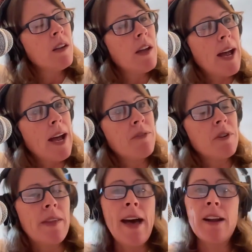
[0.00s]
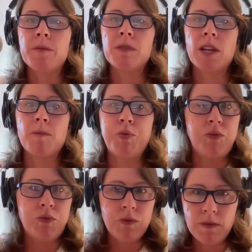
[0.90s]
after that, it was like,
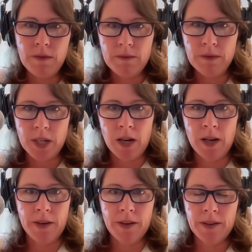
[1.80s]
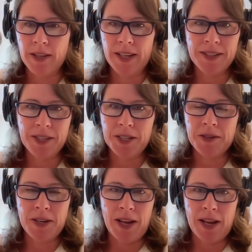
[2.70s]
gone. Like
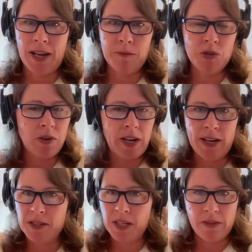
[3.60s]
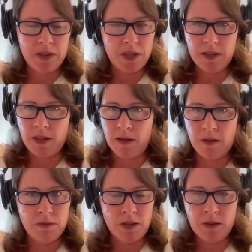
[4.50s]
6:30 a.m. train to San
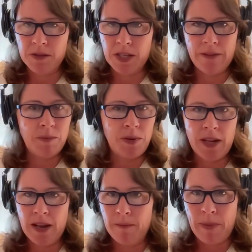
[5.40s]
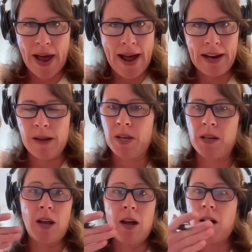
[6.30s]
Francisco till 7 p.m. back. I
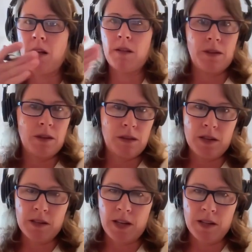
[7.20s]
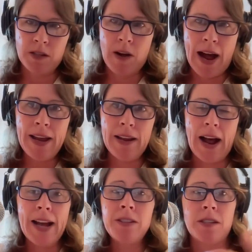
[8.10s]
mean, and so
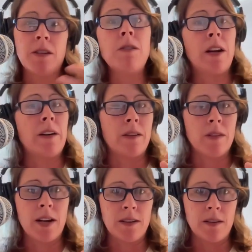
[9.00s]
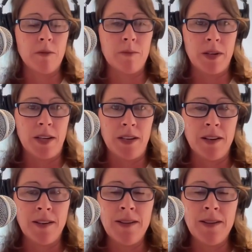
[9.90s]
I still carry a lot of guilt being,